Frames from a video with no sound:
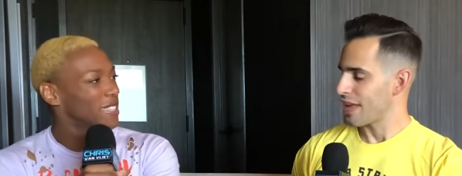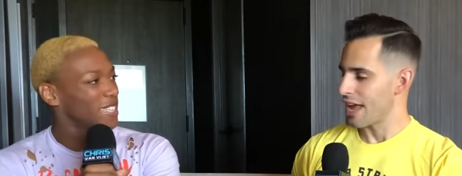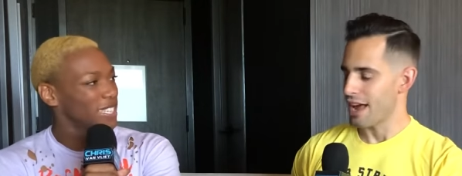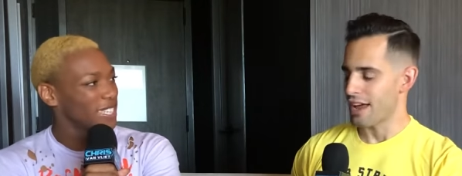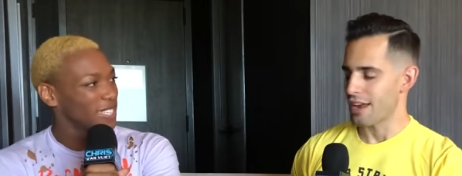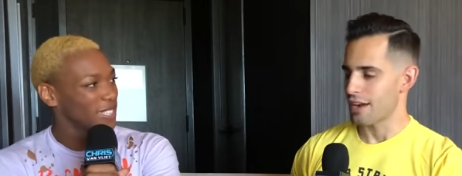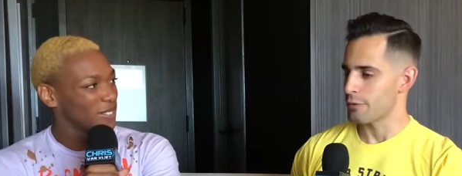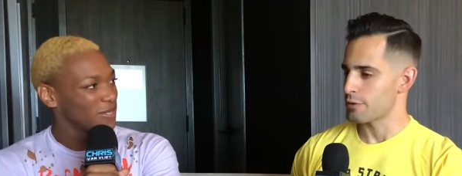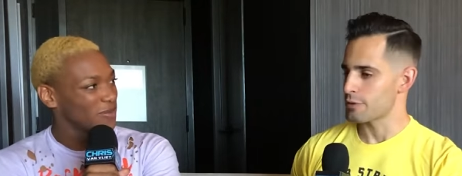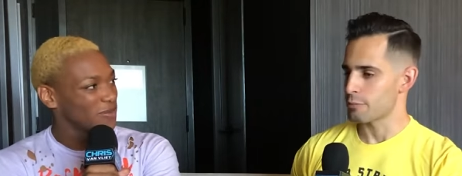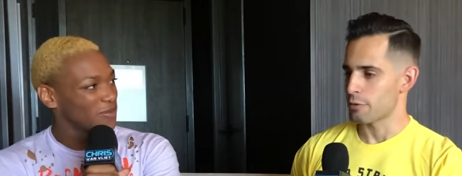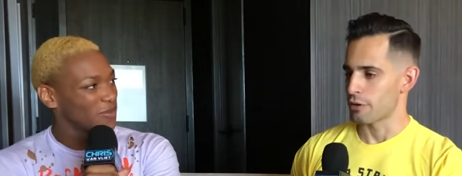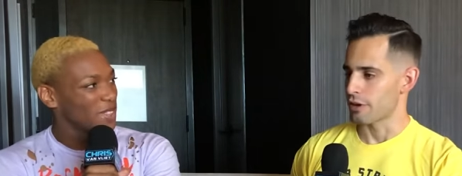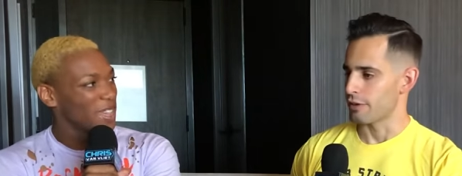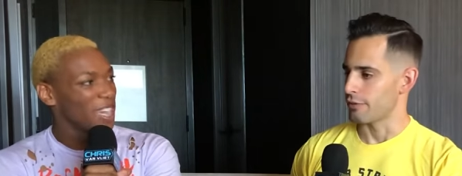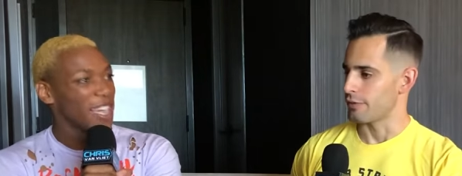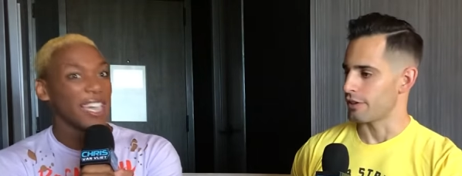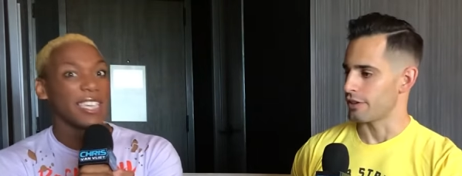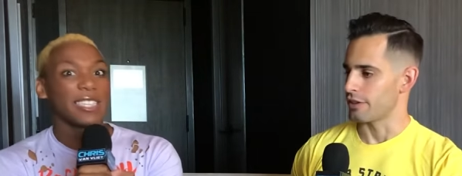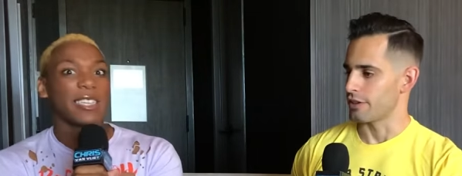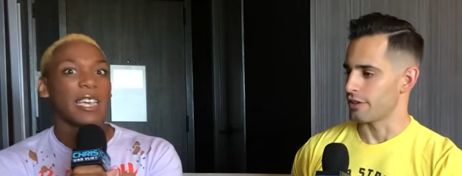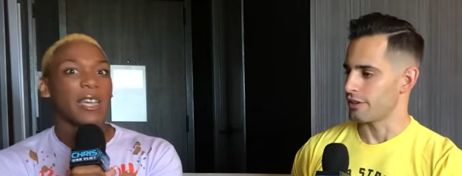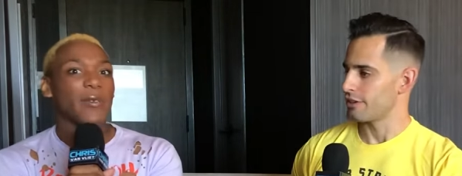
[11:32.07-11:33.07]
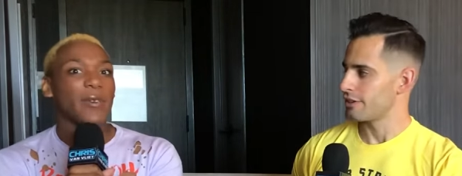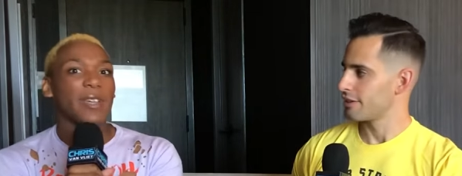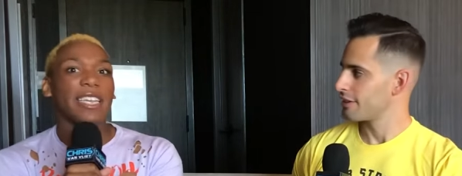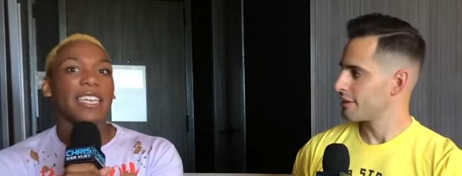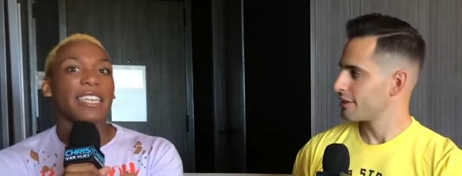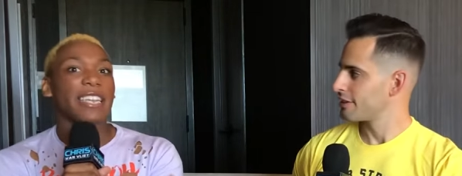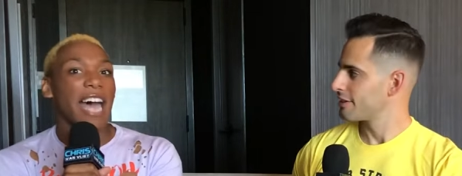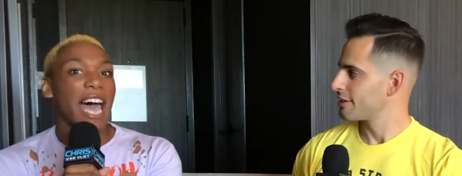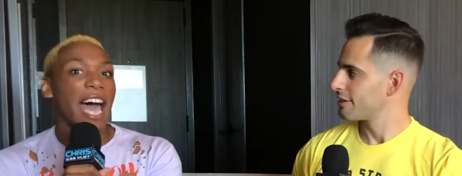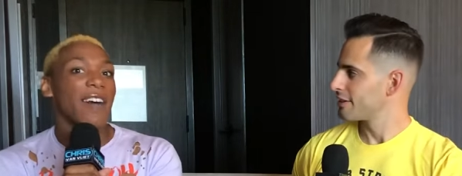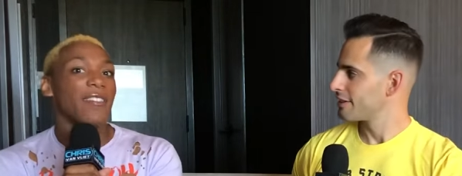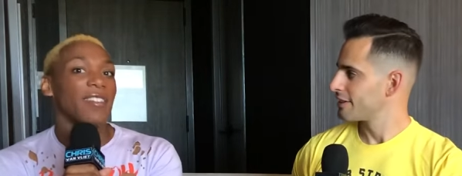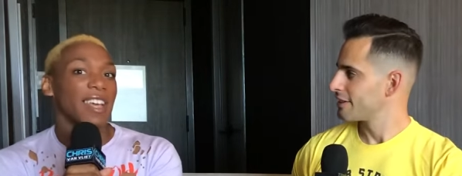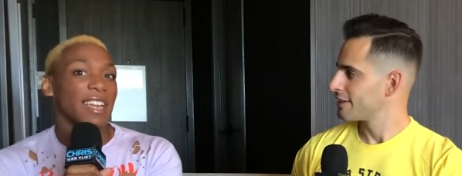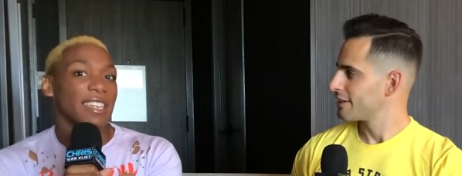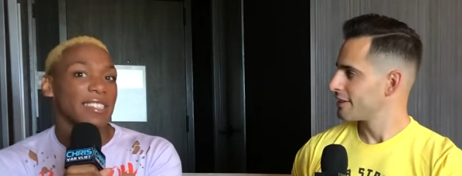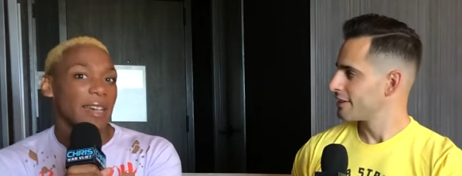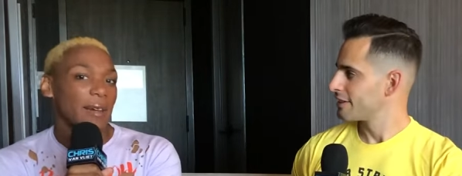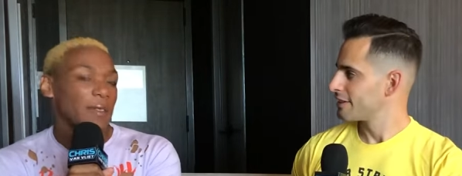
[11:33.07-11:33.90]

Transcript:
Speaker 1: Yeah, and it was perfect because like we did not have a lot of